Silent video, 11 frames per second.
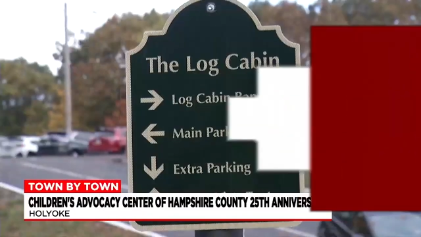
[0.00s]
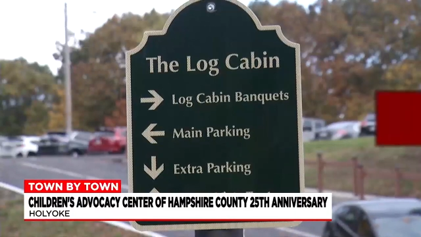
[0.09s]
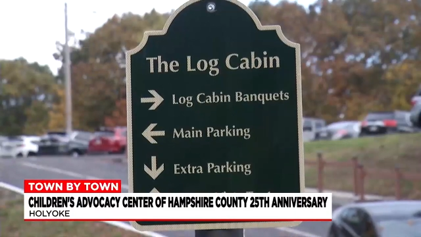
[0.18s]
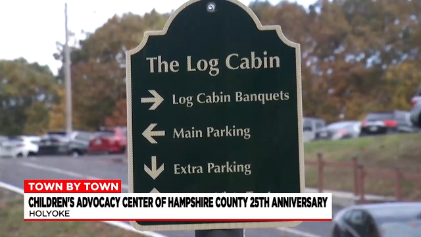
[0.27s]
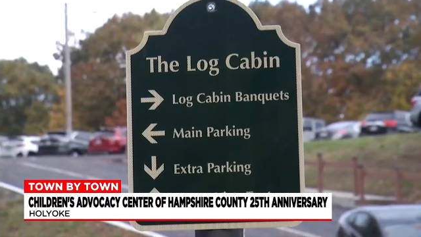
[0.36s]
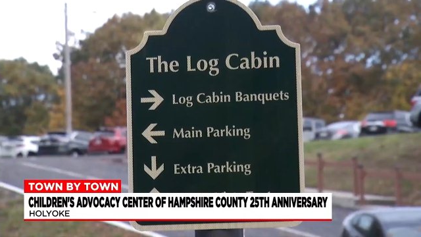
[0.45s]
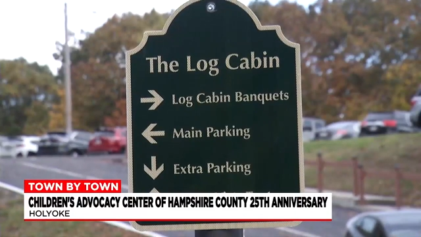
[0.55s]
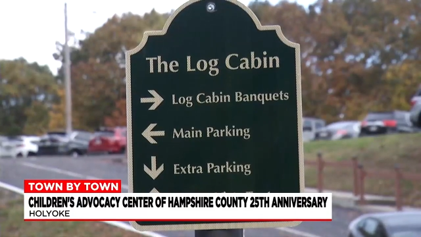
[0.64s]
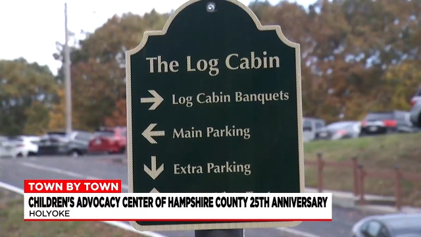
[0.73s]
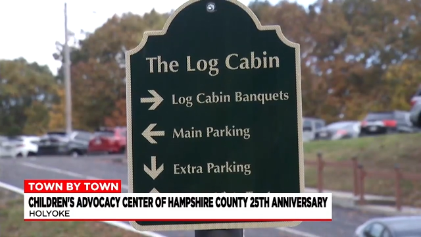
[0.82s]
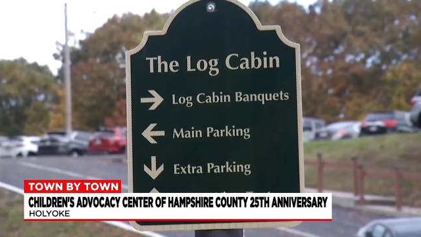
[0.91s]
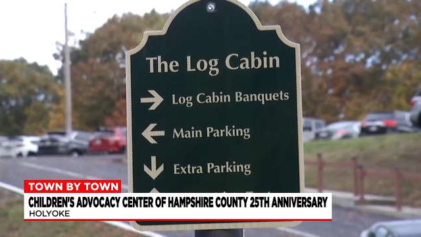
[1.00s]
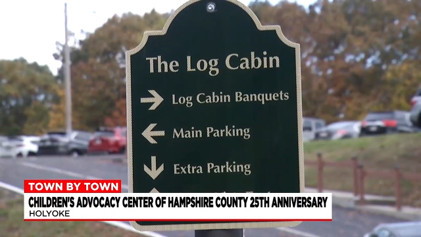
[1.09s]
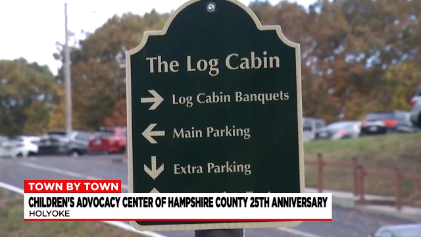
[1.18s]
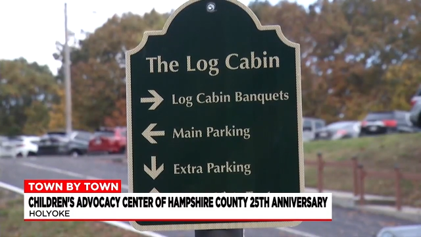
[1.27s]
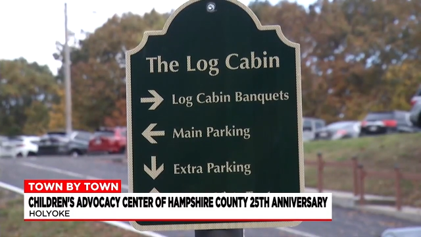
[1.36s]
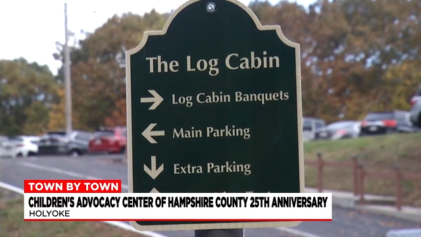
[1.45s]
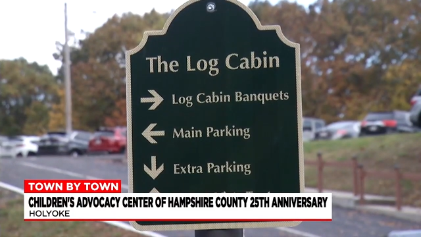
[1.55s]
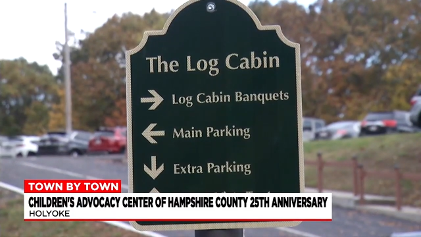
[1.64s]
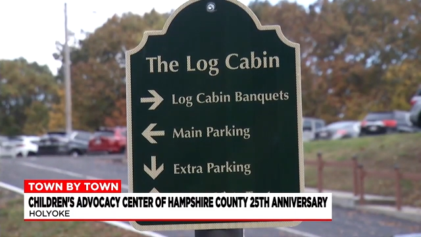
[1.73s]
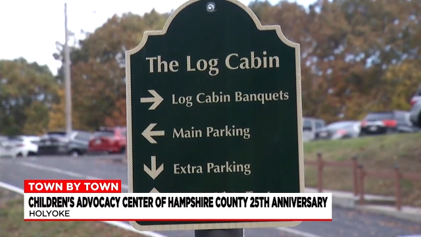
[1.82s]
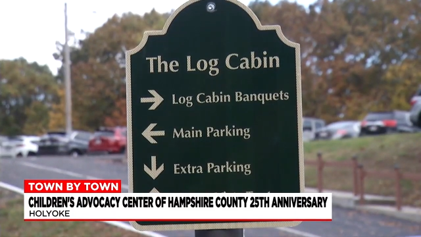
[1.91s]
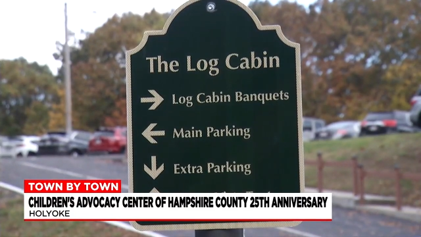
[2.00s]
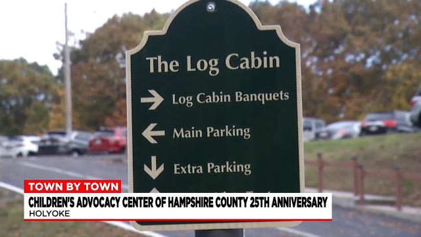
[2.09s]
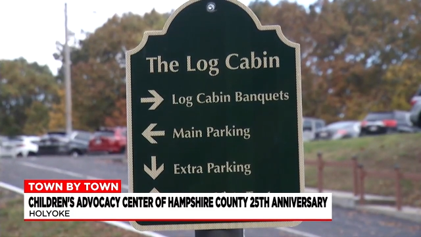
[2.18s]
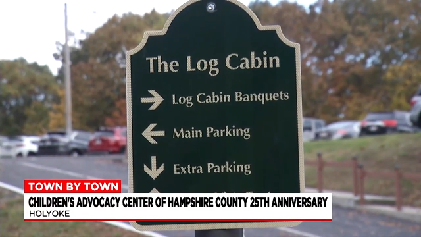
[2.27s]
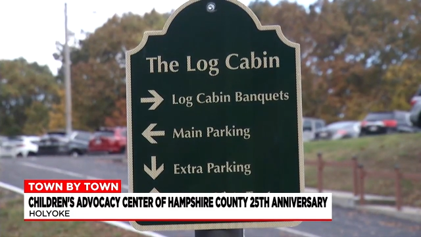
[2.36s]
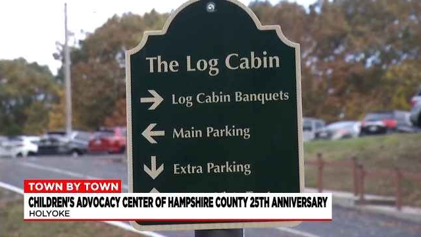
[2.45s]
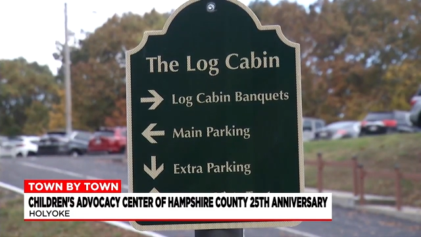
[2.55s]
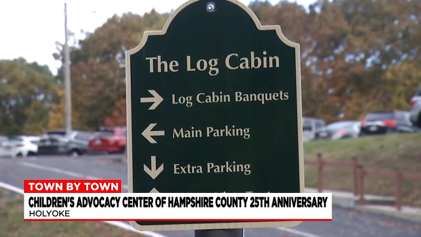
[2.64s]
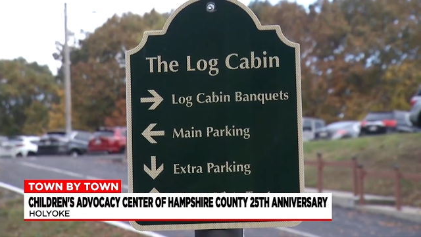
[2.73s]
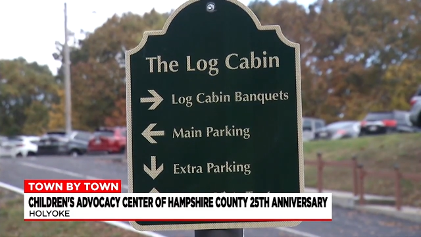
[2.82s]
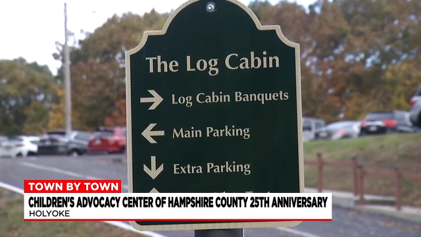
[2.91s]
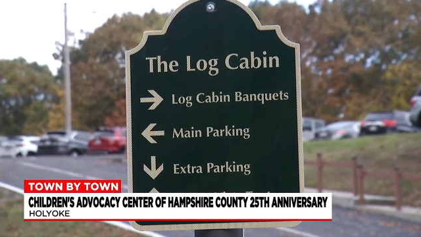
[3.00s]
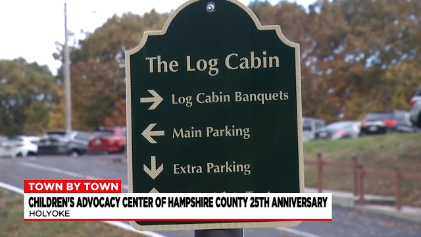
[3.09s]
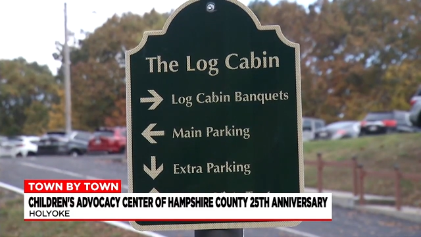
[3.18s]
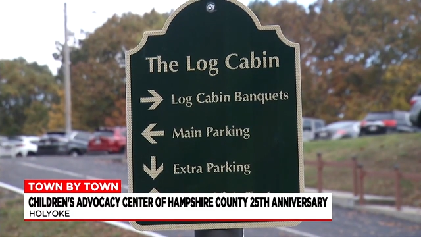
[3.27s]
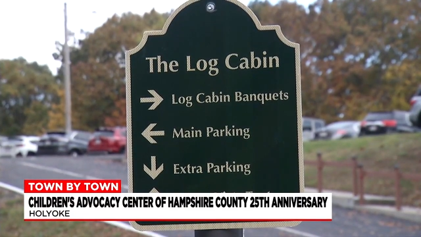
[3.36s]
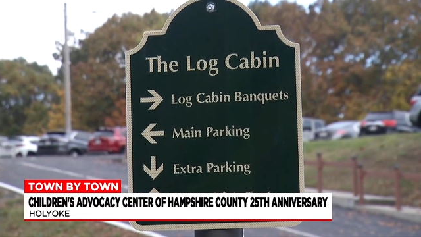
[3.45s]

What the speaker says: [unreadable: no face in view]